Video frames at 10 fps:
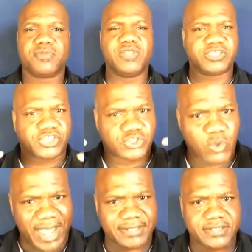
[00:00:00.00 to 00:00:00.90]
the
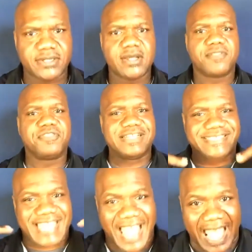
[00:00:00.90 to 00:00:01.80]
sweat, the
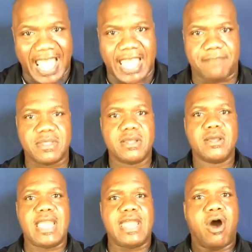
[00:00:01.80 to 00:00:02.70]
time,
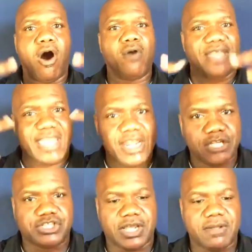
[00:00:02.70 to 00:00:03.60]
and all the
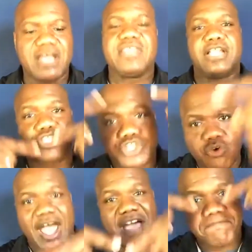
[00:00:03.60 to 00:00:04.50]
energy that
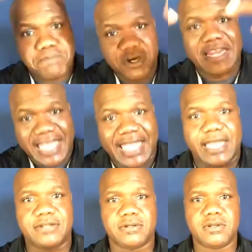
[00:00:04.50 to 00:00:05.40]
you have put
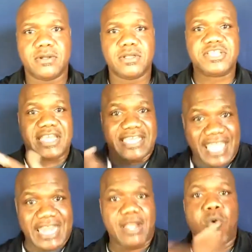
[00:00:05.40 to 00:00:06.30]
in to
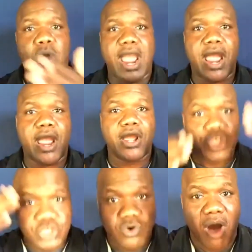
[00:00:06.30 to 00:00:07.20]
getting where
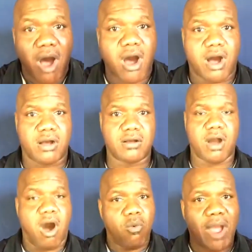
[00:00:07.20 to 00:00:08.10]
you are
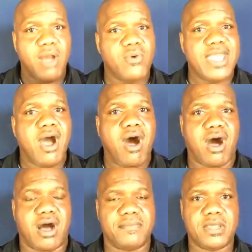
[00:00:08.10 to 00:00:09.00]
or where we are.